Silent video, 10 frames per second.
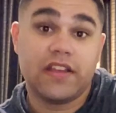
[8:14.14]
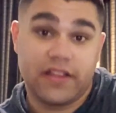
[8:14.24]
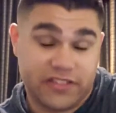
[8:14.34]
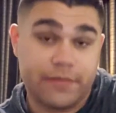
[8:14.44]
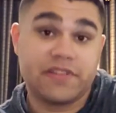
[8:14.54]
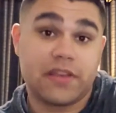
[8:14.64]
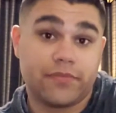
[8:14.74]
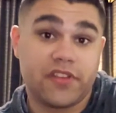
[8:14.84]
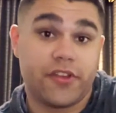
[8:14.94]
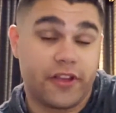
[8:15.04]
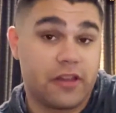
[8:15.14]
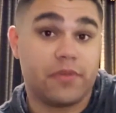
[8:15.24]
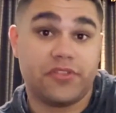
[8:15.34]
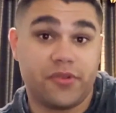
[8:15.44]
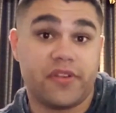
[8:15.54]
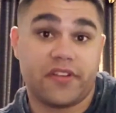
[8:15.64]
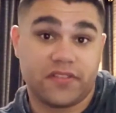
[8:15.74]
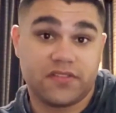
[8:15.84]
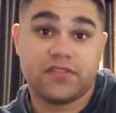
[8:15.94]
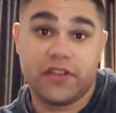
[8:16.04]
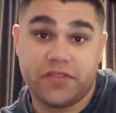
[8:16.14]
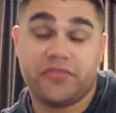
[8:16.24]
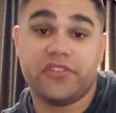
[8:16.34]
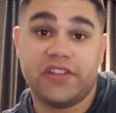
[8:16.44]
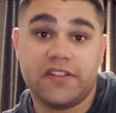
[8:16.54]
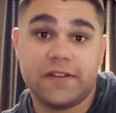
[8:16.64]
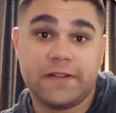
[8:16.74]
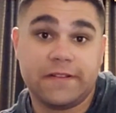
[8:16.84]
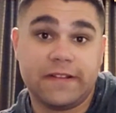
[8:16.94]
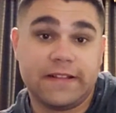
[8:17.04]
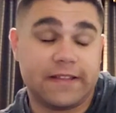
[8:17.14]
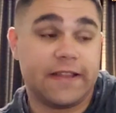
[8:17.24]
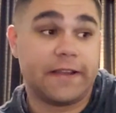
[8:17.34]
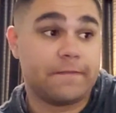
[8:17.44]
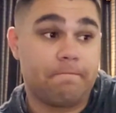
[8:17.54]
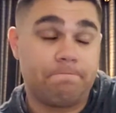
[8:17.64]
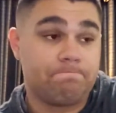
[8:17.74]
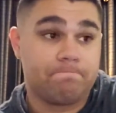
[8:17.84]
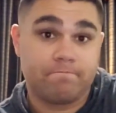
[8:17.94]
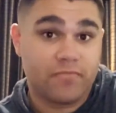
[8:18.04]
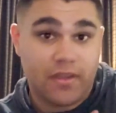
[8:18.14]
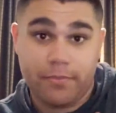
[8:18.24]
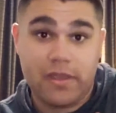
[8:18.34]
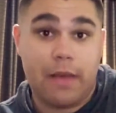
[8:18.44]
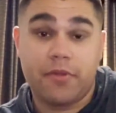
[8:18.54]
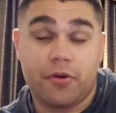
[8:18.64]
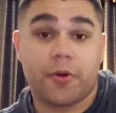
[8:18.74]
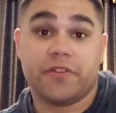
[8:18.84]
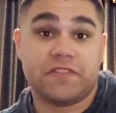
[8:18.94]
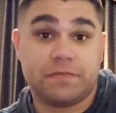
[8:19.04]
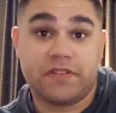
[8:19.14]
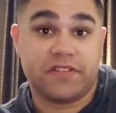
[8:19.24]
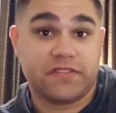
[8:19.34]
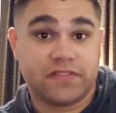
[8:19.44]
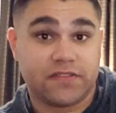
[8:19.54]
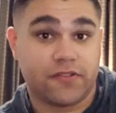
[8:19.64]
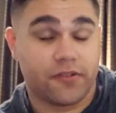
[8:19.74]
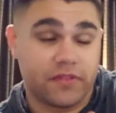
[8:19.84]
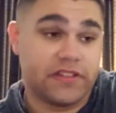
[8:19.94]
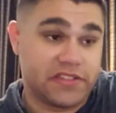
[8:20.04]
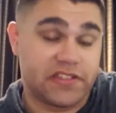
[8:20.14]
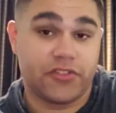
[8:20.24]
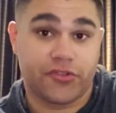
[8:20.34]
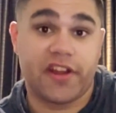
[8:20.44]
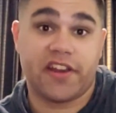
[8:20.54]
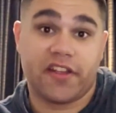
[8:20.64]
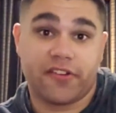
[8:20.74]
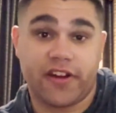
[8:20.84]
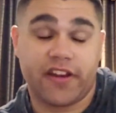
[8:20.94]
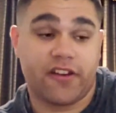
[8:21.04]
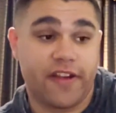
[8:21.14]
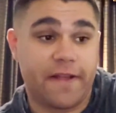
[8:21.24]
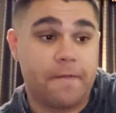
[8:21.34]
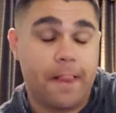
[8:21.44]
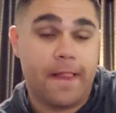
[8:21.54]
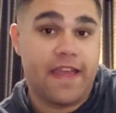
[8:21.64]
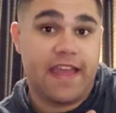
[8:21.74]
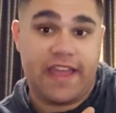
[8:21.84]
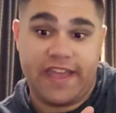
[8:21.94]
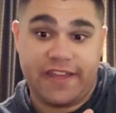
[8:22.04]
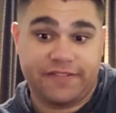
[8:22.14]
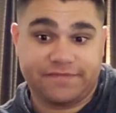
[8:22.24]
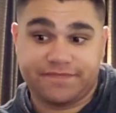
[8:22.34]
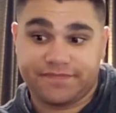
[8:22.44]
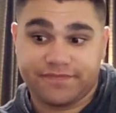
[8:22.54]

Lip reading: It's going to be something you're going to be doing in the fleet. Like me, I'm an ordnanceman, or at least in training right now, right? And